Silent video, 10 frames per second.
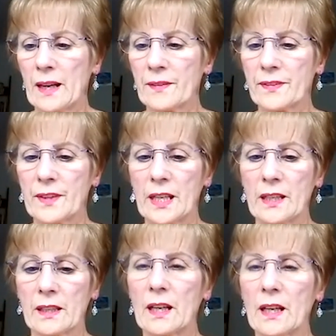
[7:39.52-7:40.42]
I
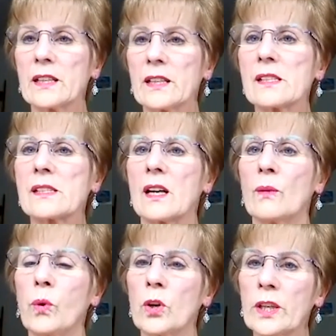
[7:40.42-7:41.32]
think it's a
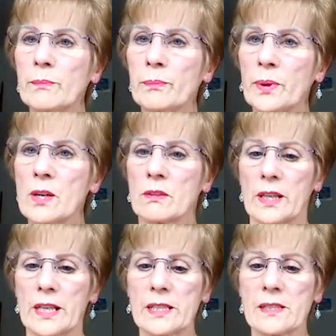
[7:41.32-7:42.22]
work in
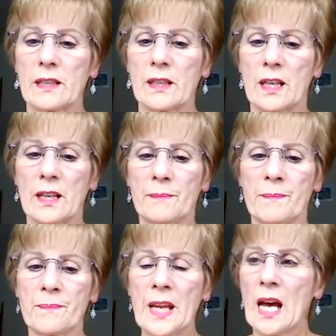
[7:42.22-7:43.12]
progress.
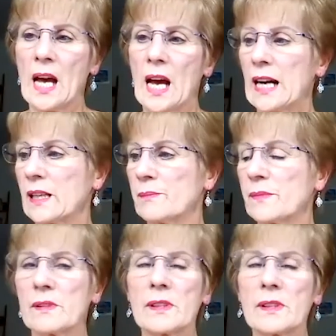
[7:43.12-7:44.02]
And
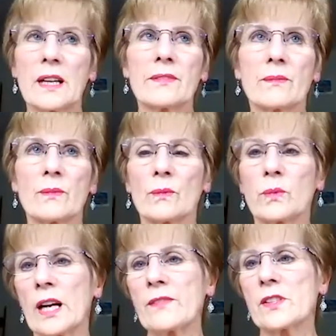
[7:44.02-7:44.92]
what
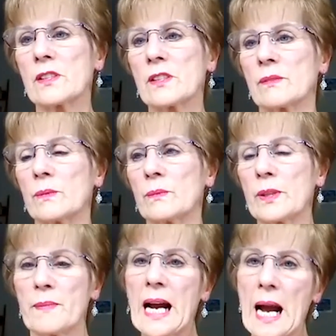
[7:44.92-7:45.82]
I've done with
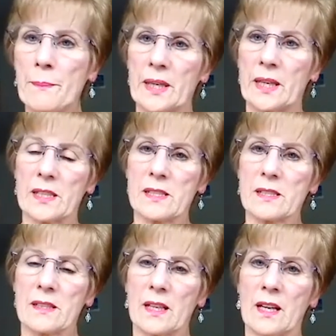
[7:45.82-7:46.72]
my
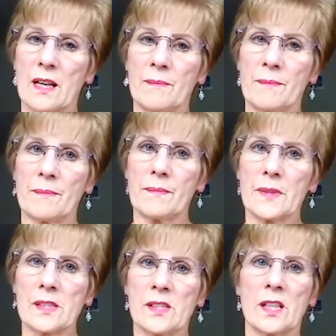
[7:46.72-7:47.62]
habits, I
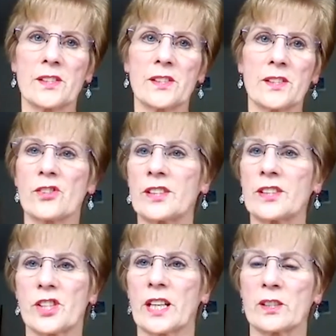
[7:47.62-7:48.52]
started trying to
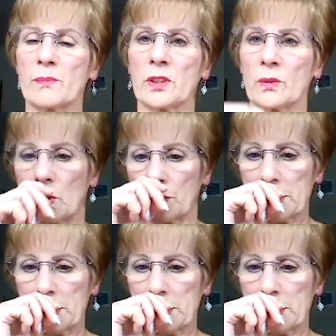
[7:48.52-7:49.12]
change them all at once.